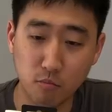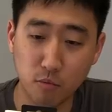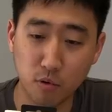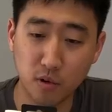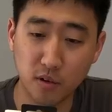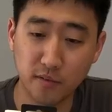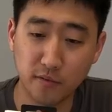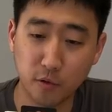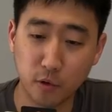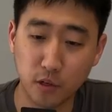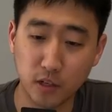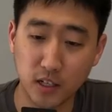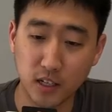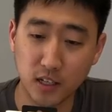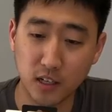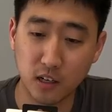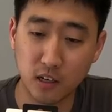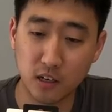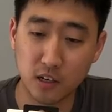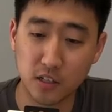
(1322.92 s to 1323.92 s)
point four
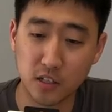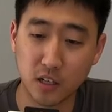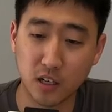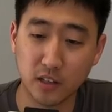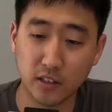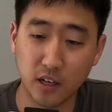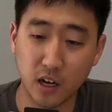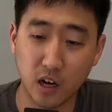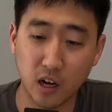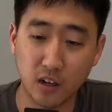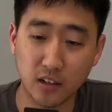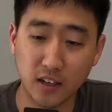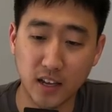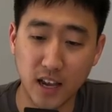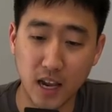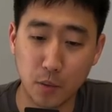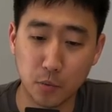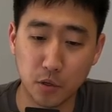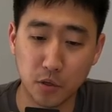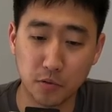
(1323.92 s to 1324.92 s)
gigahertz on the
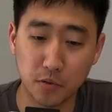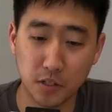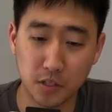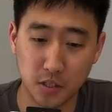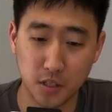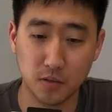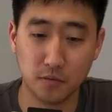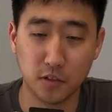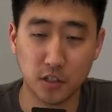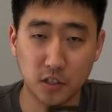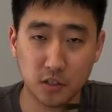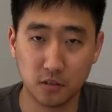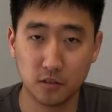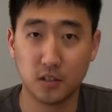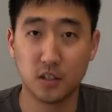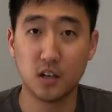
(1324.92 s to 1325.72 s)
on-camera receiver.